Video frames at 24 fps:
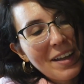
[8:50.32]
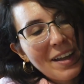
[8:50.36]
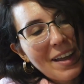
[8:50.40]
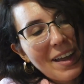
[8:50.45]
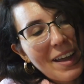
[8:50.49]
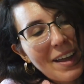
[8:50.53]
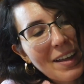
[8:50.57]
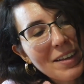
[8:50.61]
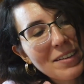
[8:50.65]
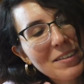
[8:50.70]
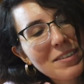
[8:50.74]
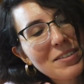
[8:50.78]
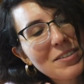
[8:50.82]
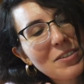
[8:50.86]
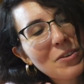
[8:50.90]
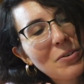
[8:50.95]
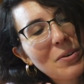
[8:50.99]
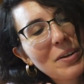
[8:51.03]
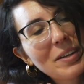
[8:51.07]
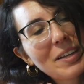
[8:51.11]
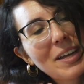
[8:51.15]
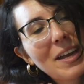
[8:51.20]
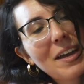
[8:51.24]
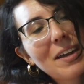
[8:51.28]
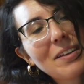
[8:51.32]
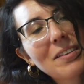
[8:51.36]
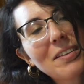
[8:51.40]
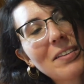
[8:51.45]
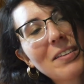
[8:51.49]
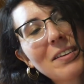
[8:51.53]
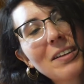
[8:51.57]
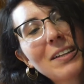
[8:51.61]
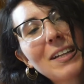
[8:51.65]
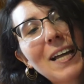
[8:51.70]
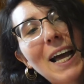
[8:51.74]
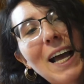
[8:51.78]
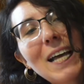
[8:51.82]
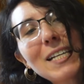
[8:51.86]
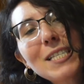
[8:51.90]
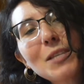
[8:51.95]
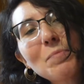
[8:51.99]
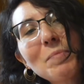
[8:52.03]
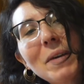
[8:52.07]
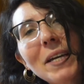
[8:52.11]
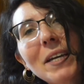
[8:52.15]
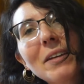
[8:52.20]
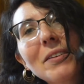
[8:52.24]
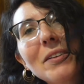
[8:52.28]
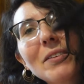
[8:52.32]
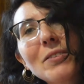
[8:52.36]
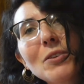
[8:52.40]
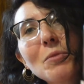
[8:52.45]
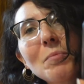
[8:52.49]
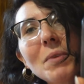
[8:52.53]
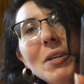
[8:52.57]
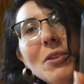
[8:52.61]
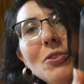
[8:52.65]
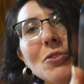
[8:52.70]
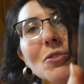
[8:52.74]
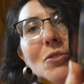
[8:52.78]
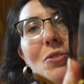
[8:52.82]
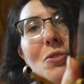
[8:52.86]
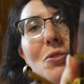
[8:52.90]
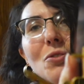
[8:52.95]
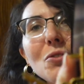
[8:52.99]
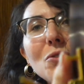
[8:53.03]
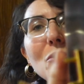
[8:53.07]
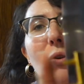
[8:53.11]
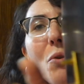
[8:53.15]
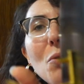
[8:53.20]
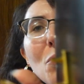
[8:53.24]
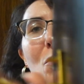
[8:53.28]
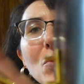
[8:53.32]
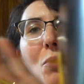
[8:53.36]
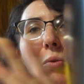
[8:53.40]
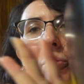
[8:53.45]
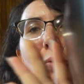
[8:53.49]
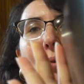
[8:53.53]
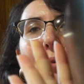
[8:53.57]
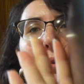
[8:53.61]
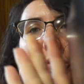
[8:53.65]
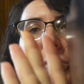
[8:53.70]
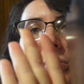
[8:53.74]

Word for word: And so again, the clasp mechanism is just so cool.